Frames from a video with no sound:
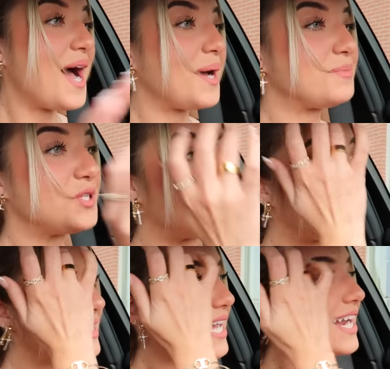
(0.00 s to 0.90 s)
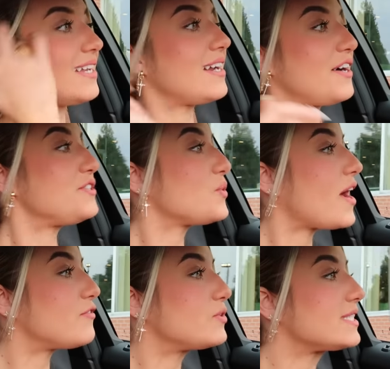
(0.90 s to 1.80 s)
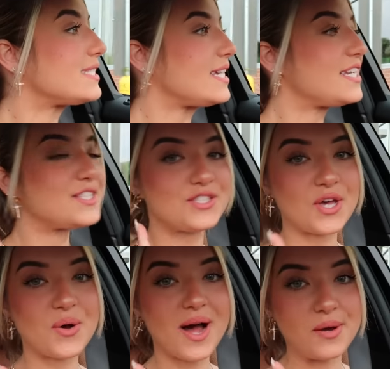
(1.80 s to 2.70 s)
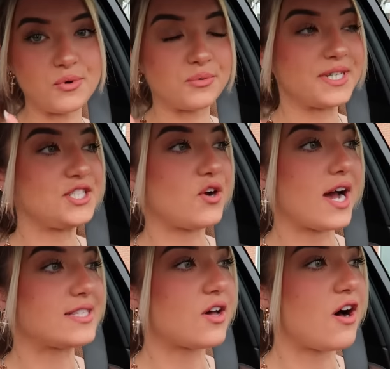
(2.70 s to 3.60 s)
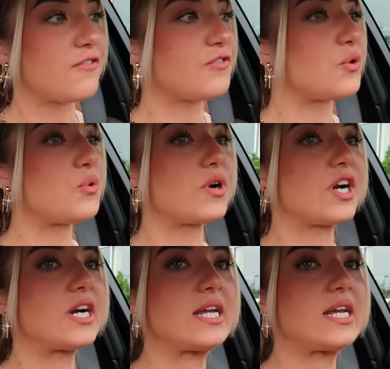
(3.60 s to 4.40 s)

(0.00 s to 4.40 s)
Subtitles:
I'm super excited. I also have a receipt, so I will read you guys off the order